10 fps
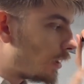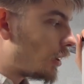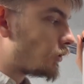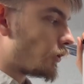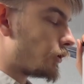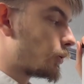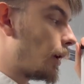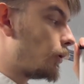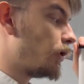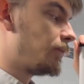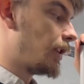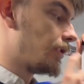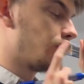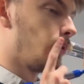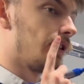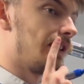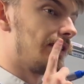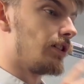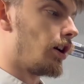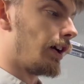So the square root of minus 1
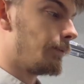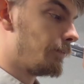is I.